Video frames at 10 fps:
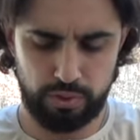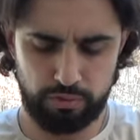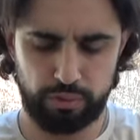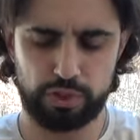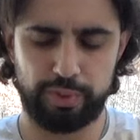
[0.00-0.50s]
The
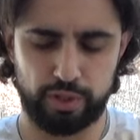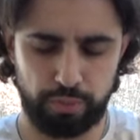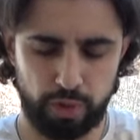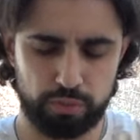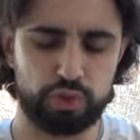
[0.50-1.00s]
verse about the
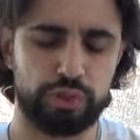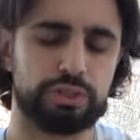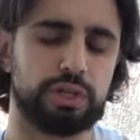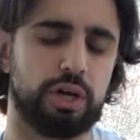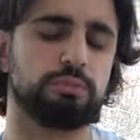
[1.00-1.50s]
palm
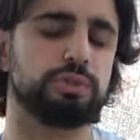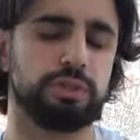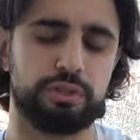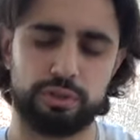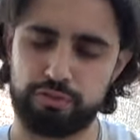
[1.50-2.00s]
trees comes
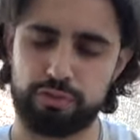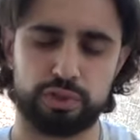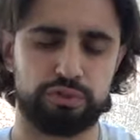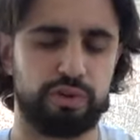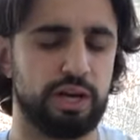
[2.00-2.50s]
in the
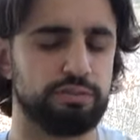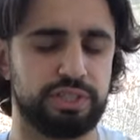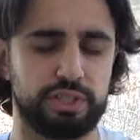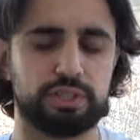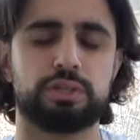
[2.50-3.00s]
first five,
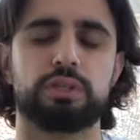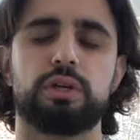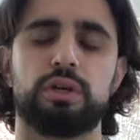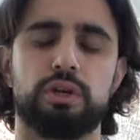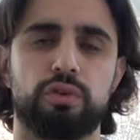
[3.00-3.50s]
six
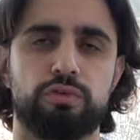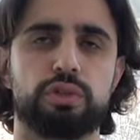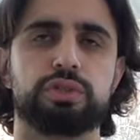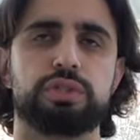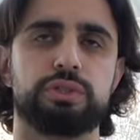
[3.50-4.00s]

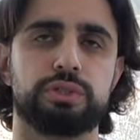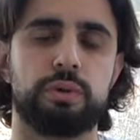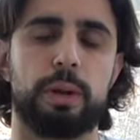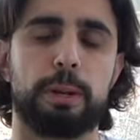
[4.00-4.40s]
verses.